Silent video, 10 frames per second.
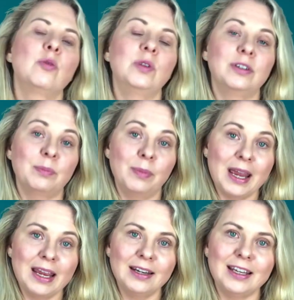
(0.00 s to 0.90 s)
will
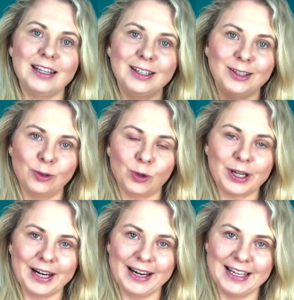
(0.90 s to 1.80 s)
remain in
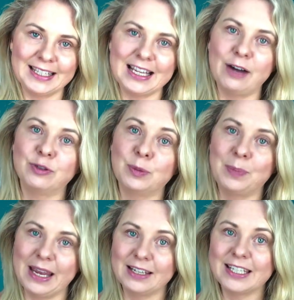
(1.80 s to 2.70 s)
your hands after
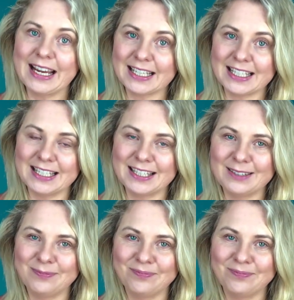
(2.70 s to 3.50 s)
paying taxes.